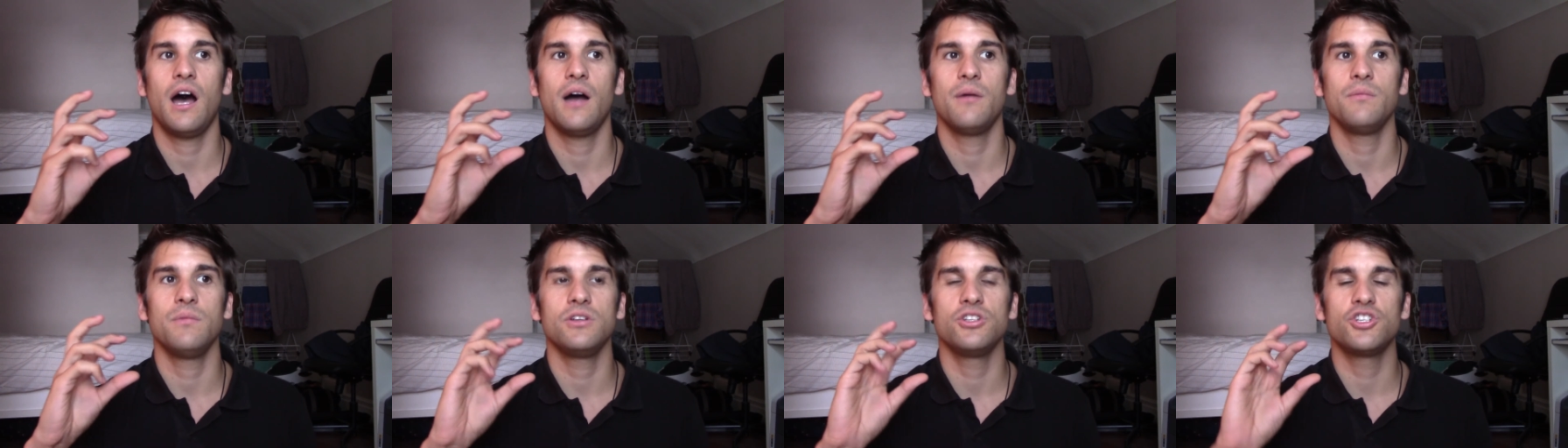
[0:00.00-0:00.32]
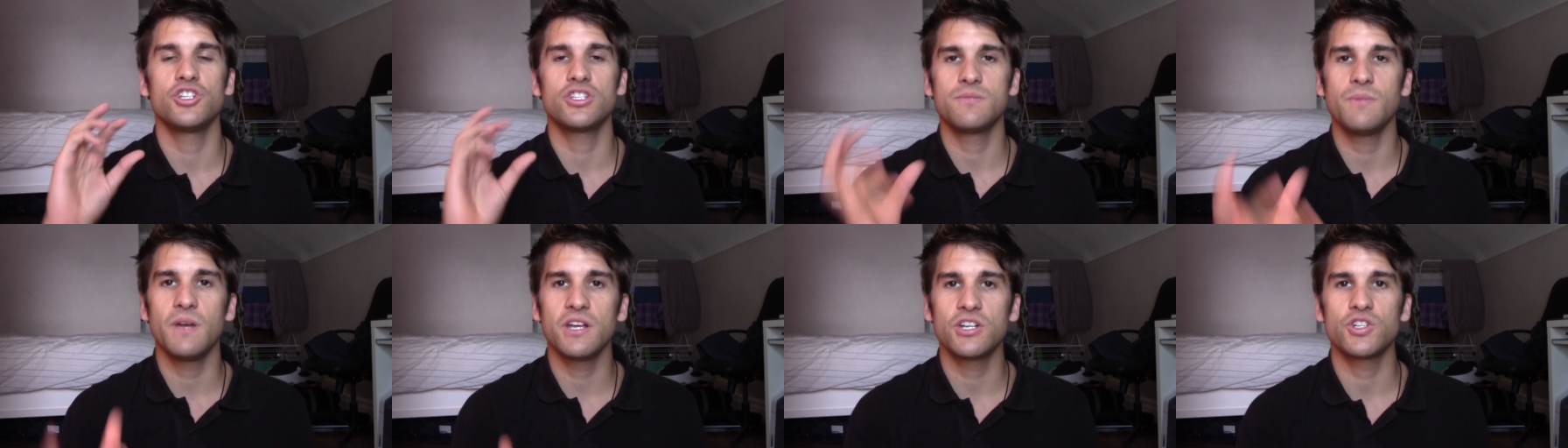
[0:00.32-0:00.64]

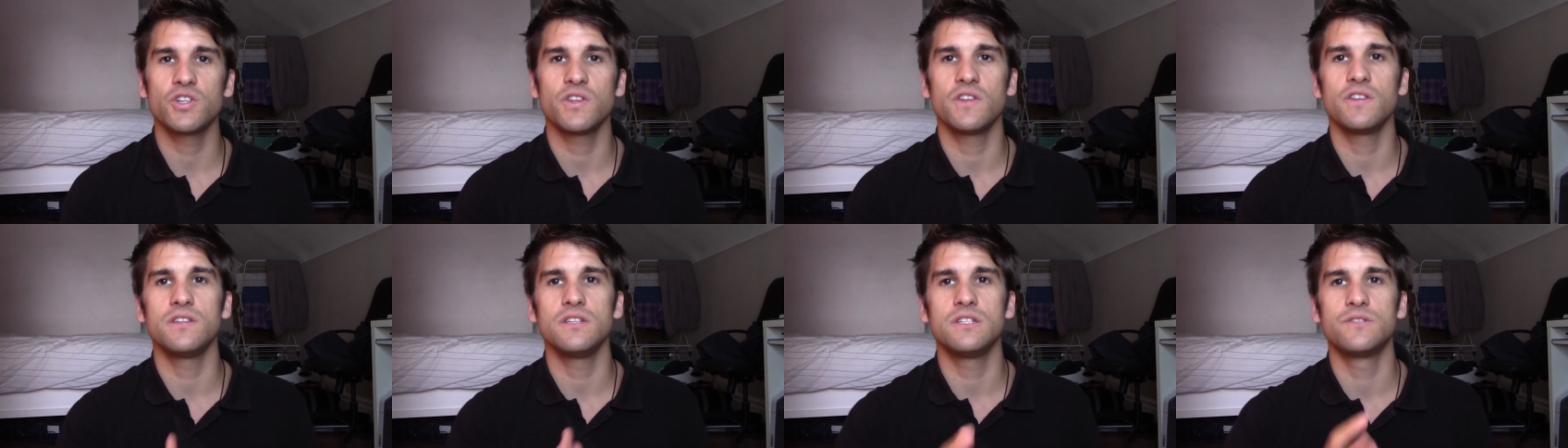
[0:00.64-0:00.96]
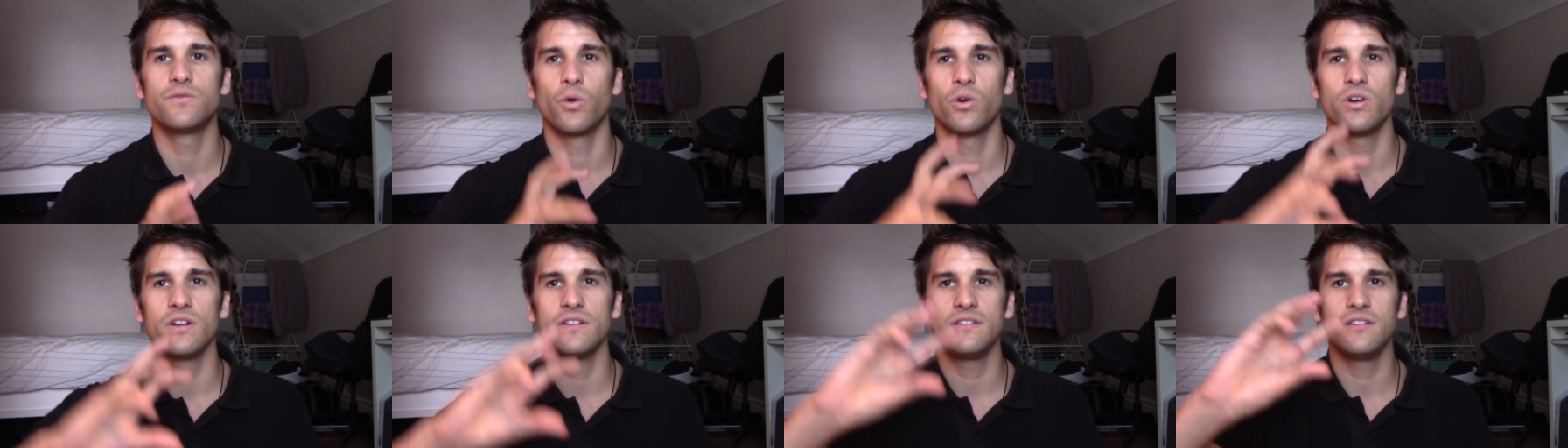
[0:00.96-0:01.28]
Just make sure that these
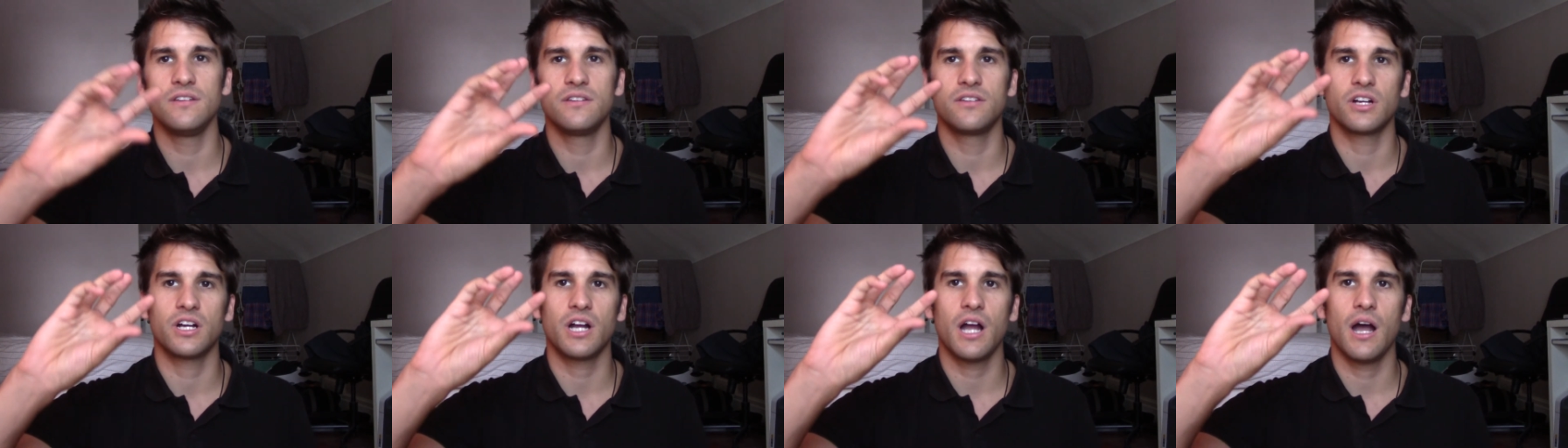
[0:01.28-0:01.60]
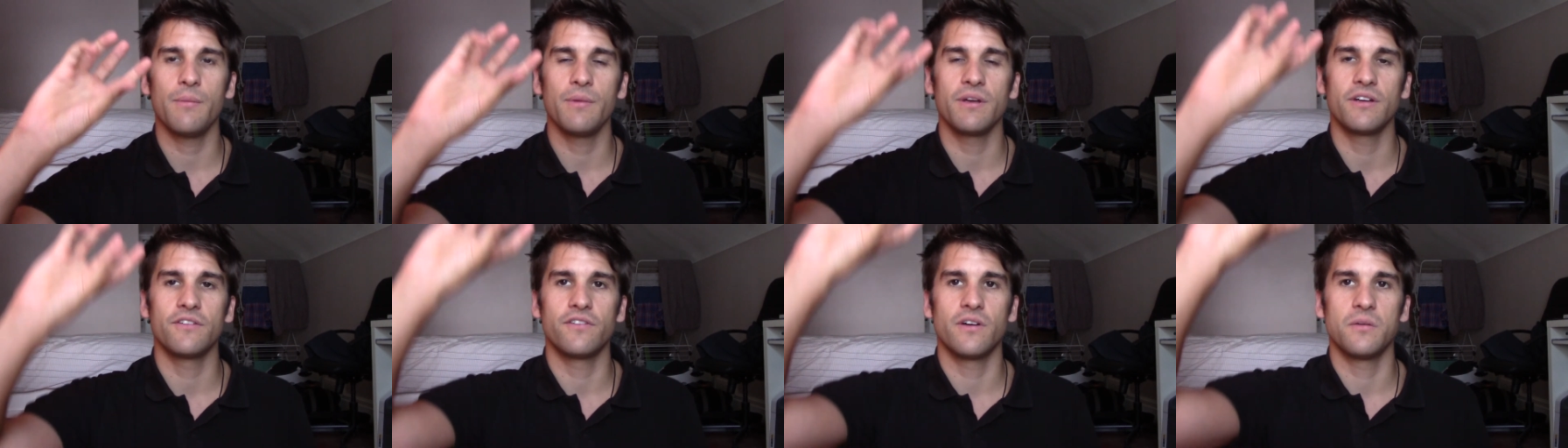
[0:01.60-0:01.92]
vortices are
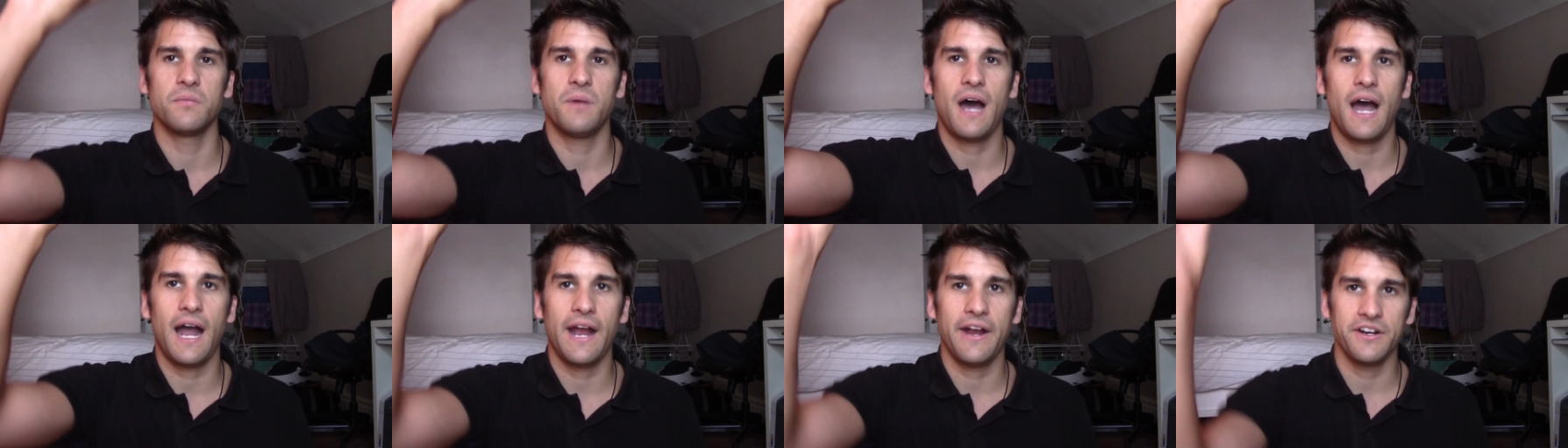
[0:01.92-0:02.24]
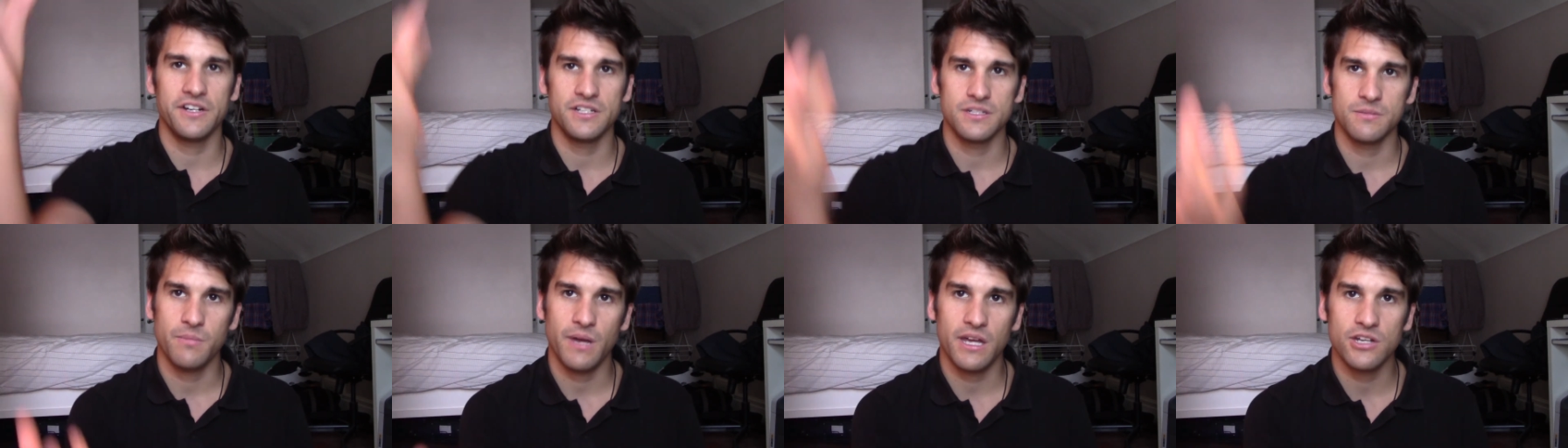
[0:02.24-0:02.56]
coming from higher
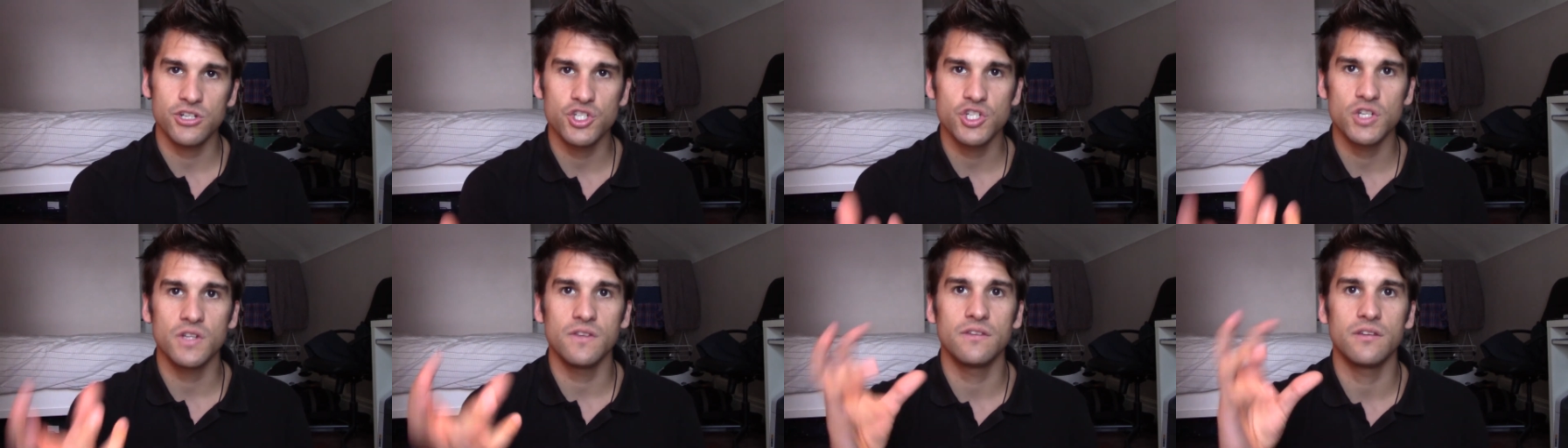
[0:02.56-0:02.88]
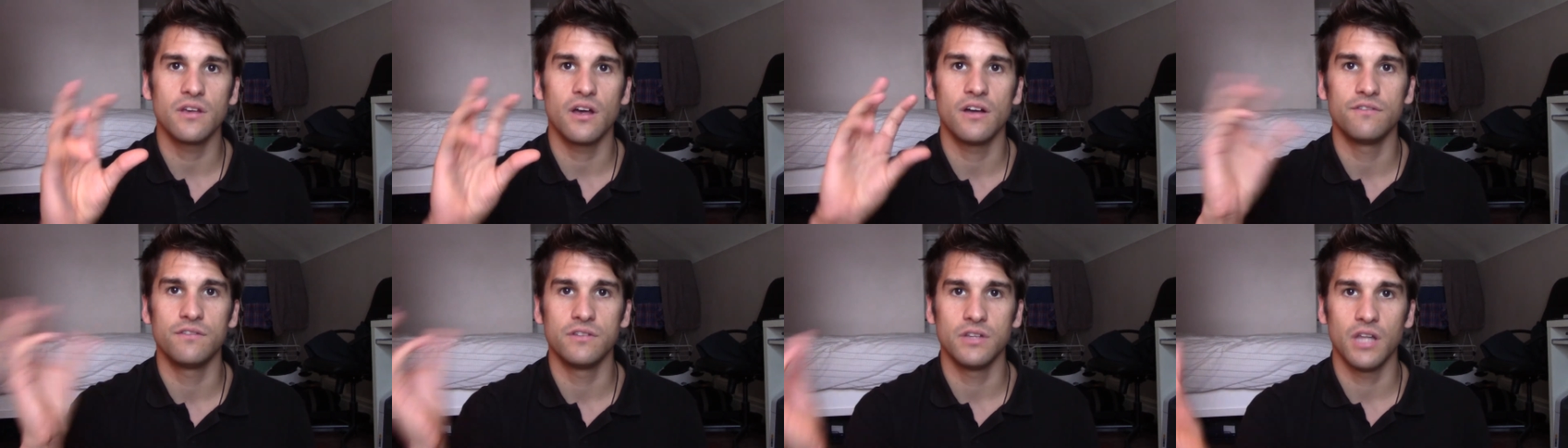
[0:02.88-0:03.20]
dimensions
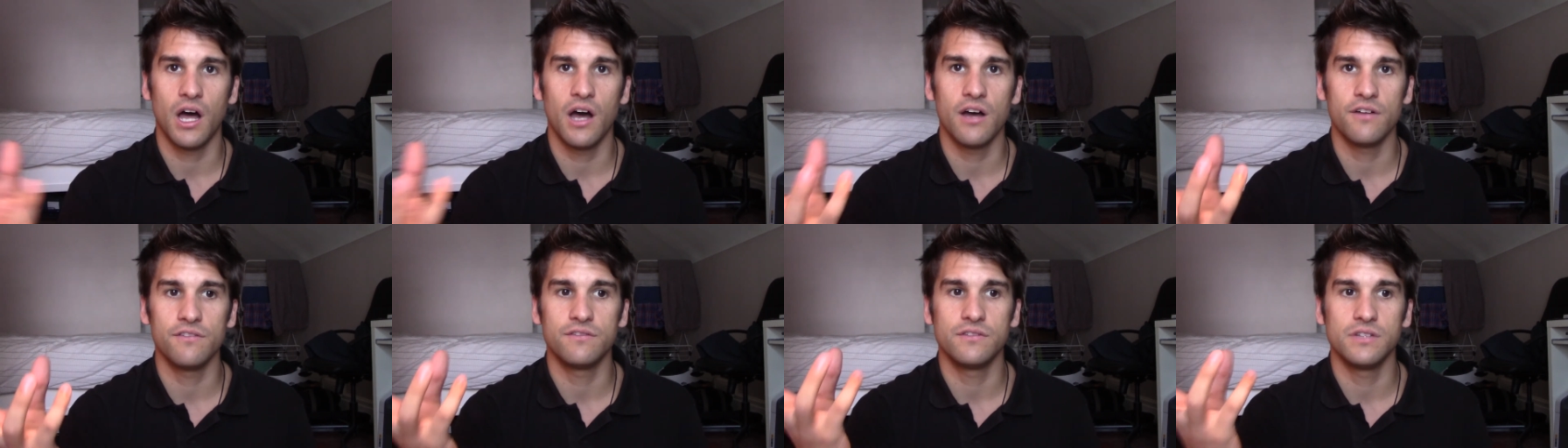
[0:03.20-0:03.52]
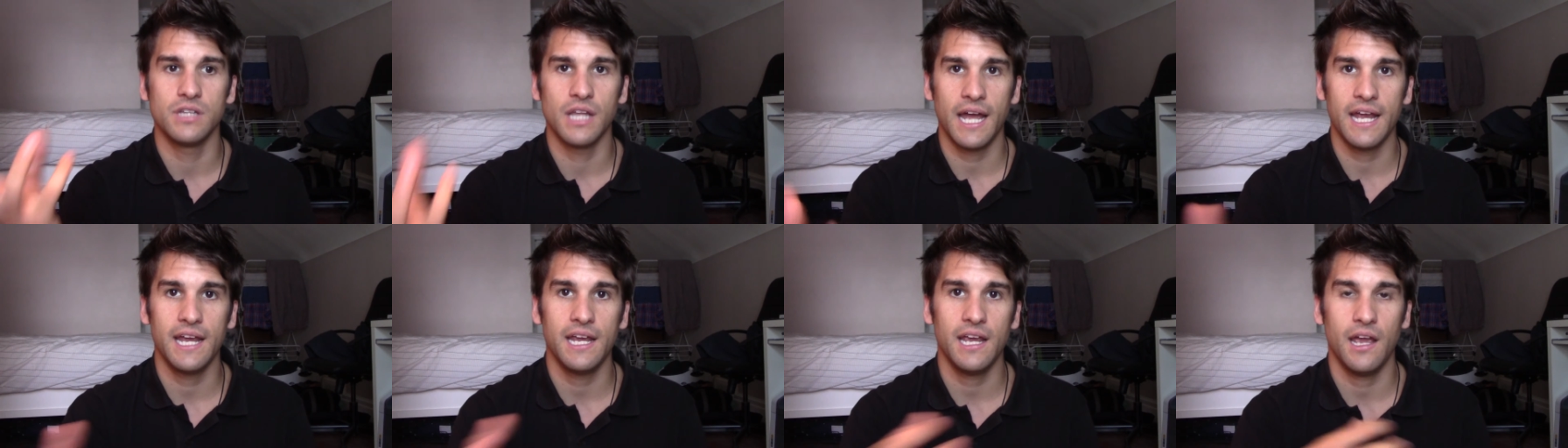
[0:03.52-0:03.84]
of love,
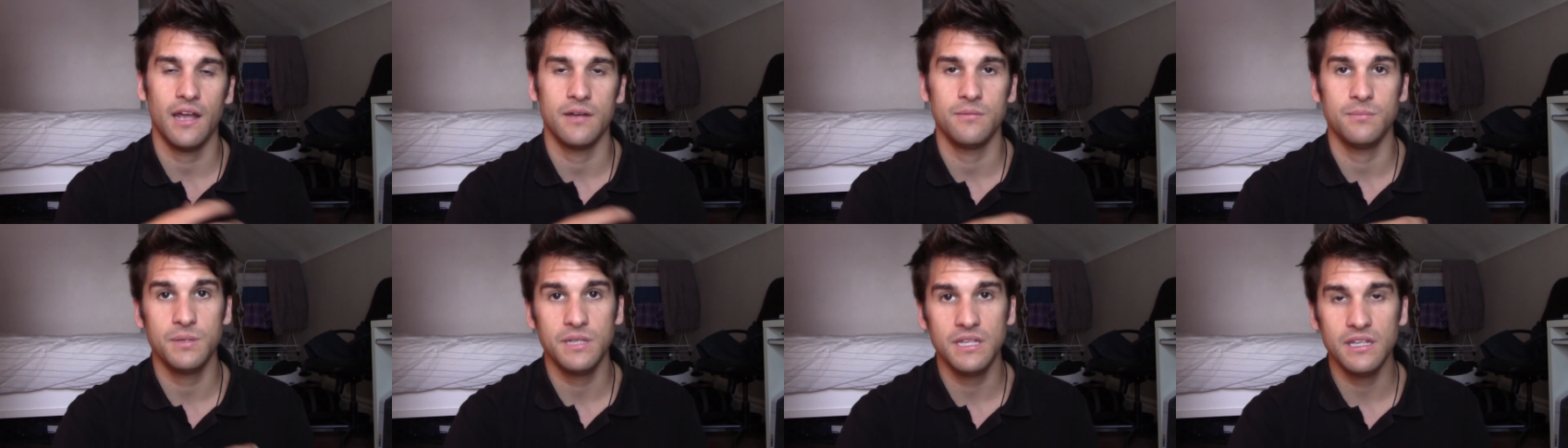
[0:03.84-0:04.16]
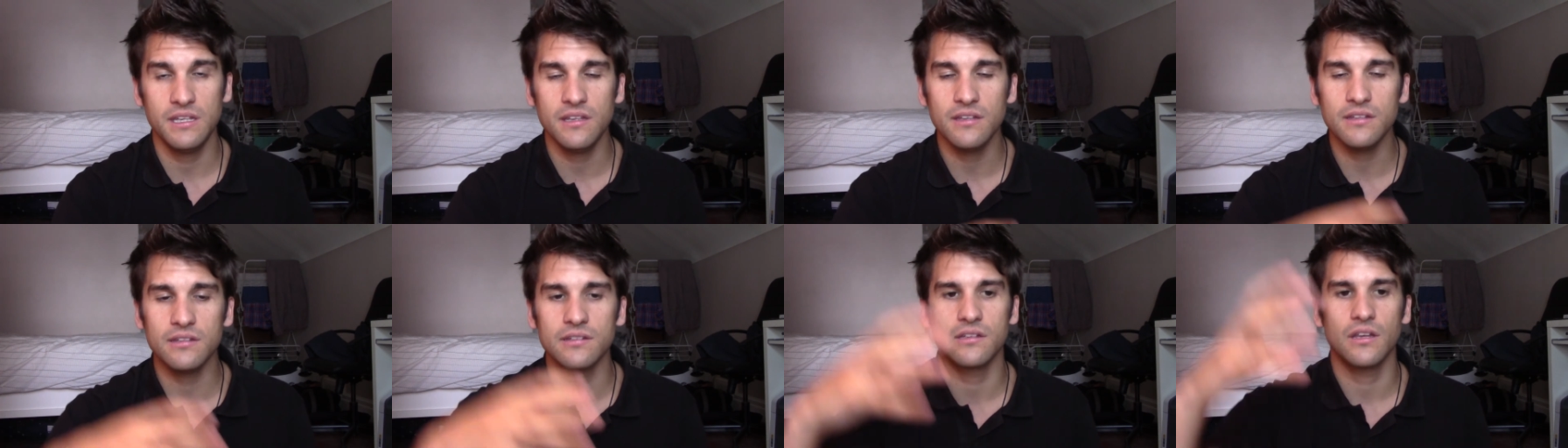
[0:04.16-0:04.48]
light, and
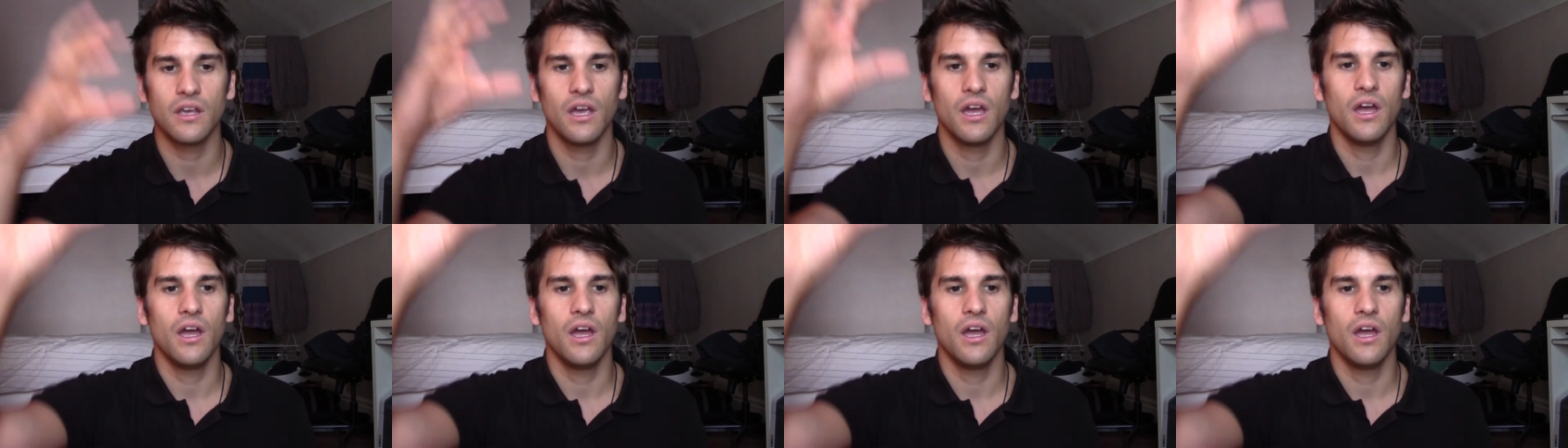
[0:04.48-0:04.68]
peace.